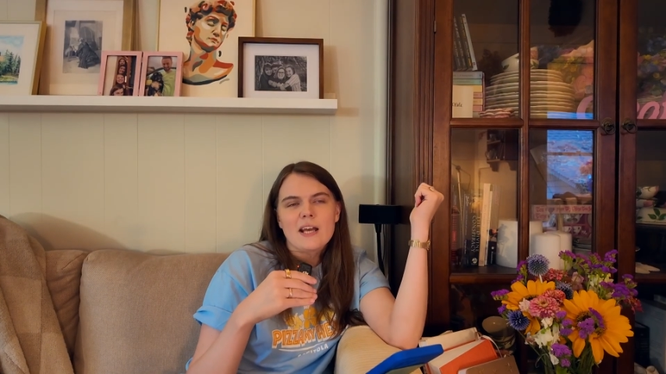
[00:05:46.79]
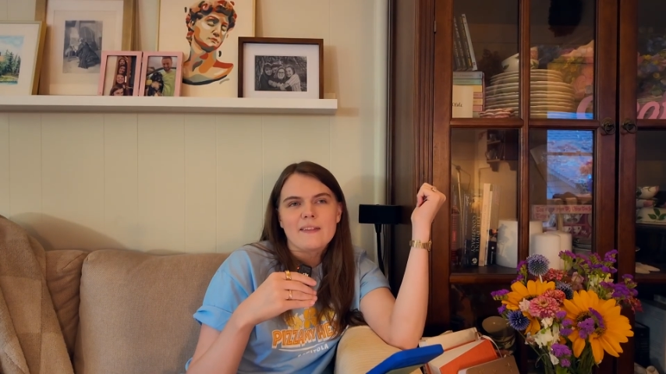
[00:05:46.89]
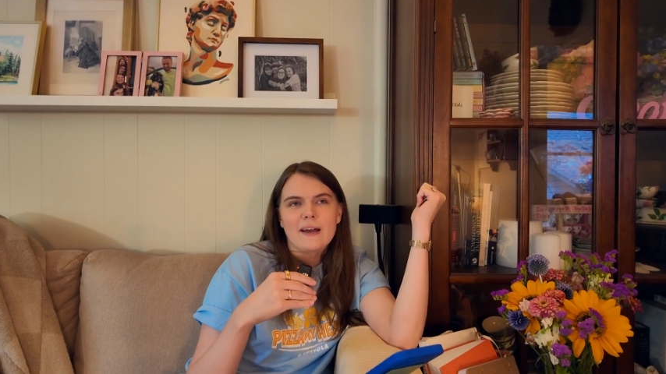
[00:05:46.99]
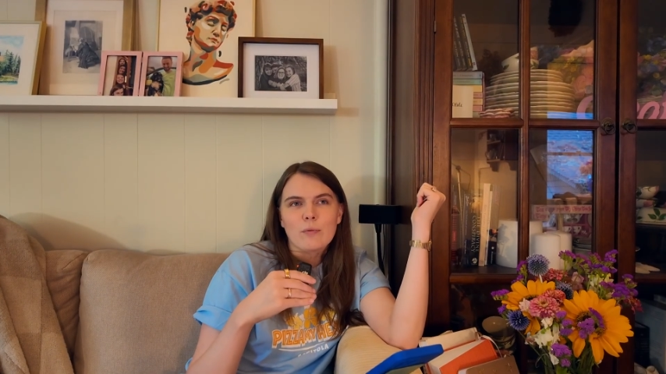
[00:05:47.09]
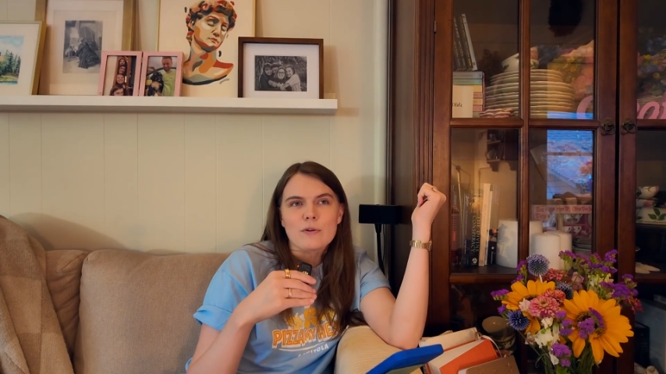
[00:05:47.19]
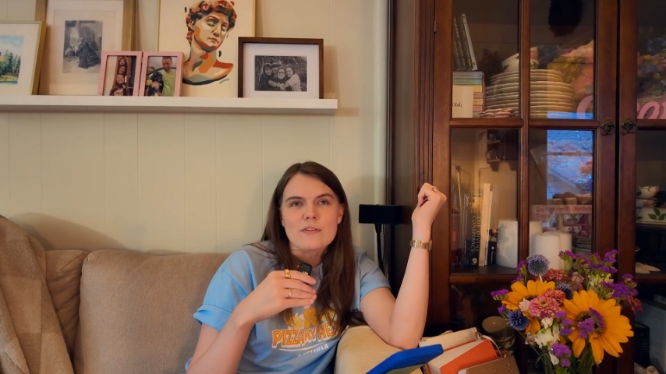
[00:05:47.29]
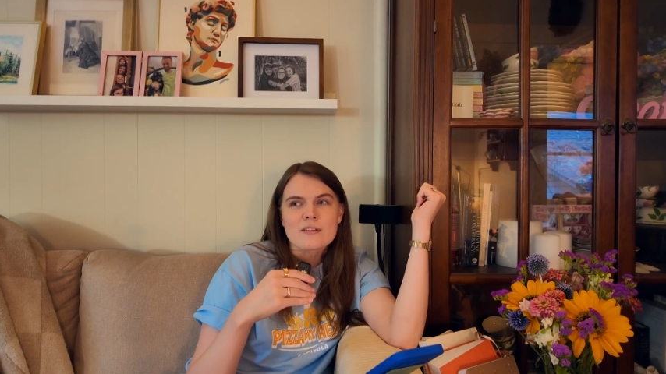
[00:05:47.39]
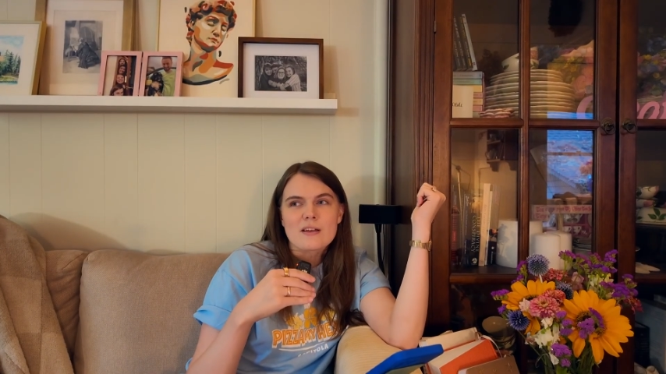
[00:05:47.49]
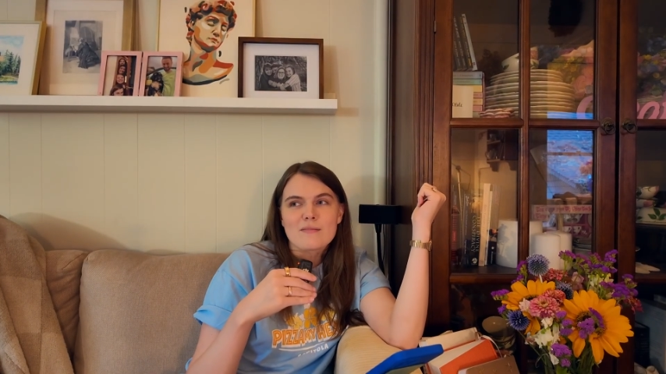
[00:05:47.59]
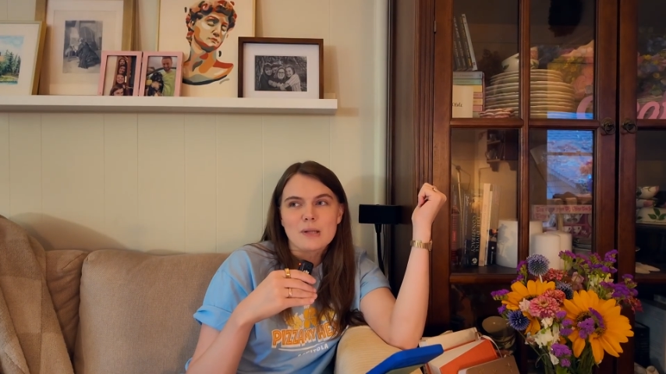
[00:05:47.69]
that
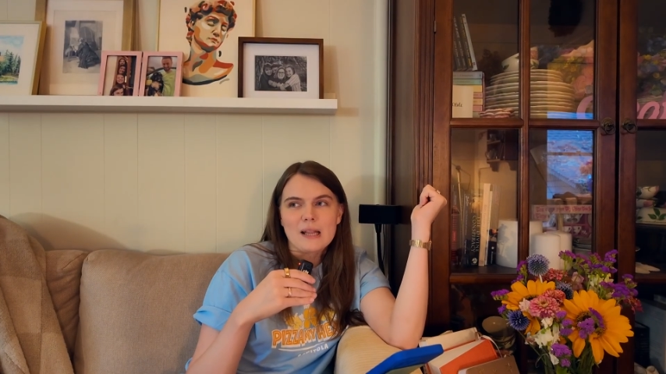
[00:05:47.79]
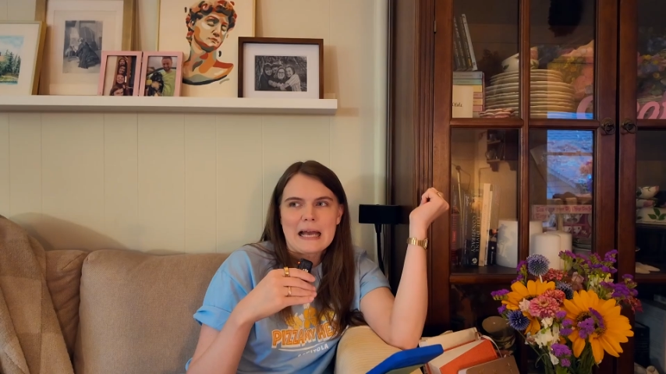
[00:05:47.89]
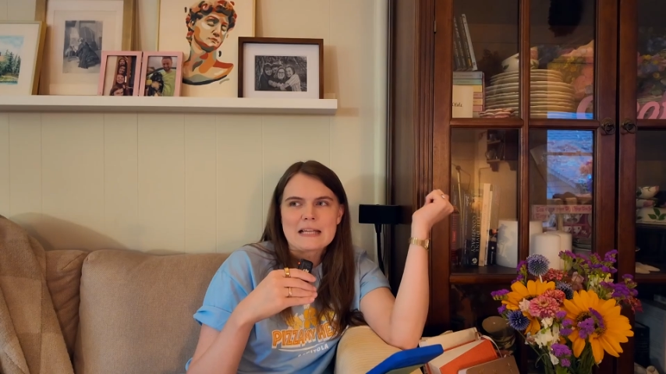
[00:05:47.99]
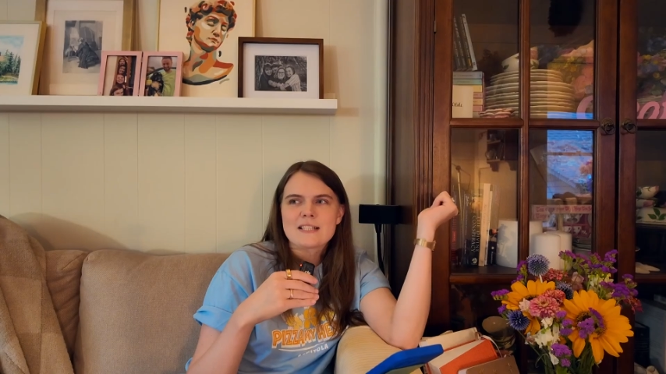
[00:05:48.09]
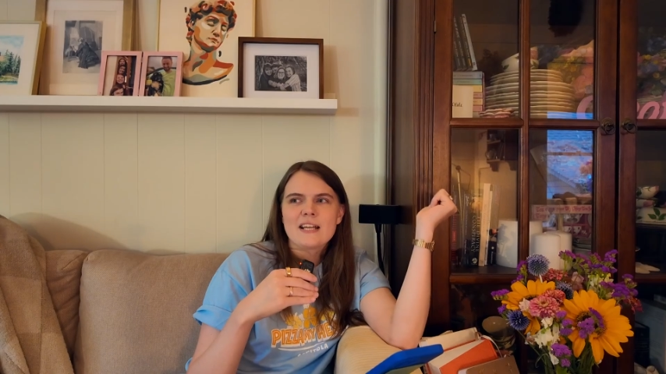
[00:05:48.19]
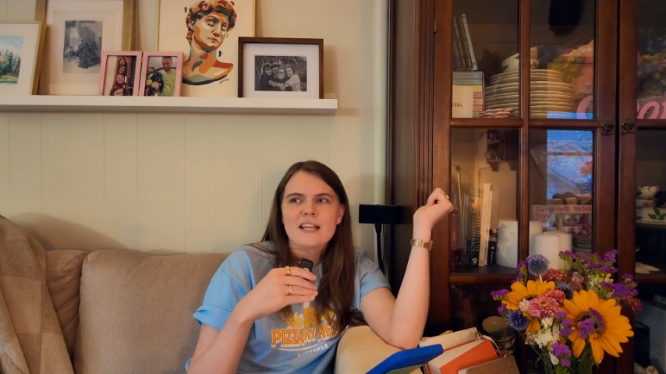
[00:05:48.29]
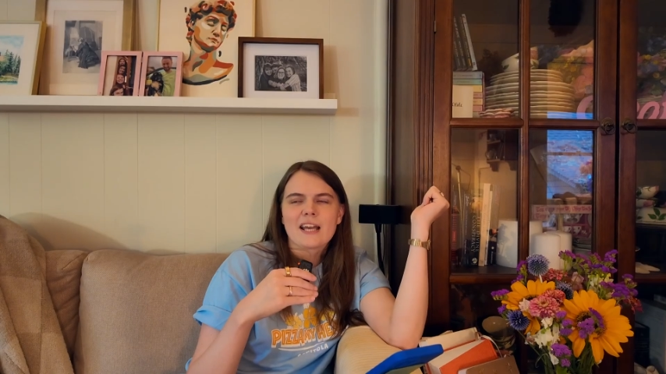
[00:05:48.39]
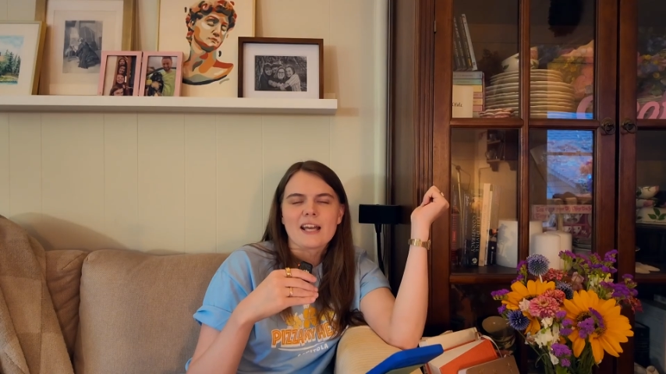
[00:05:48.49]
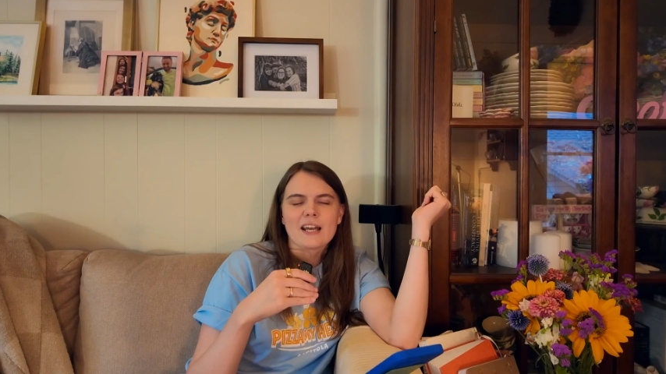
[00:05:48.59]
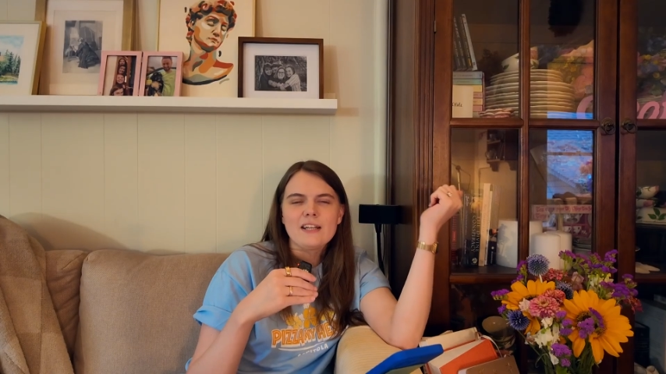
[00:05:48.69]
was
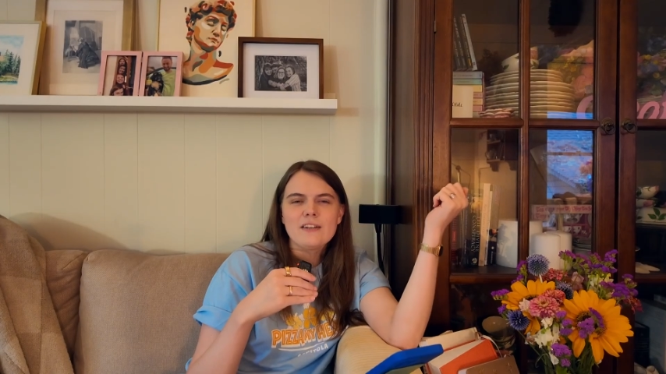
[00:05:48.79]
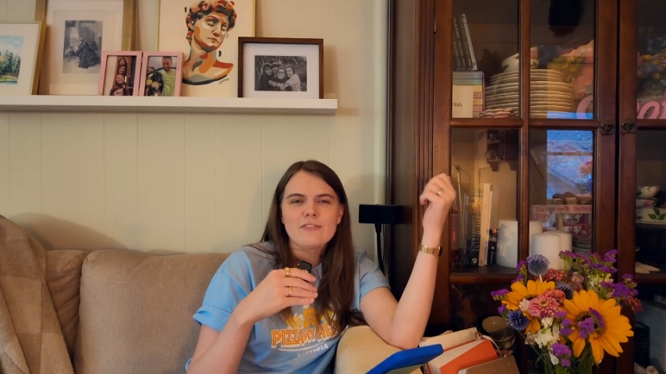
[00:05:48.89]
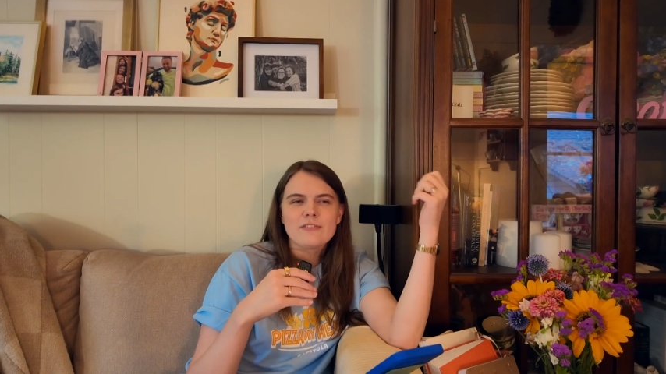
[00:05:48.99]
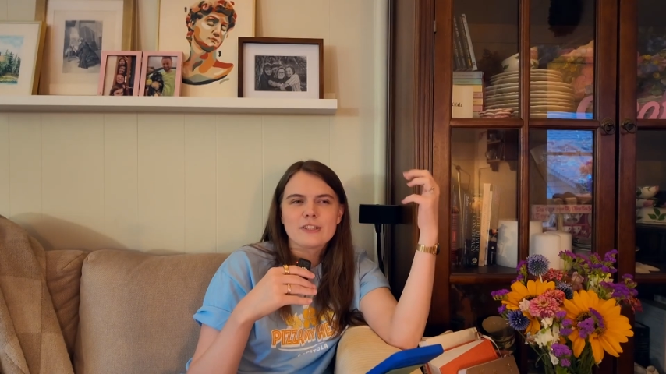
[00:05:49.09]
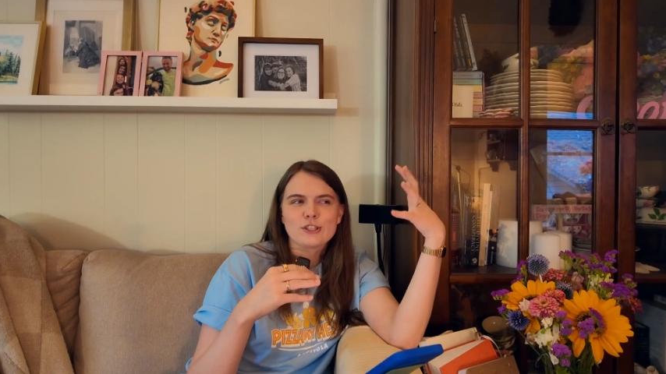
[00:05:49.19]
plastic and kind of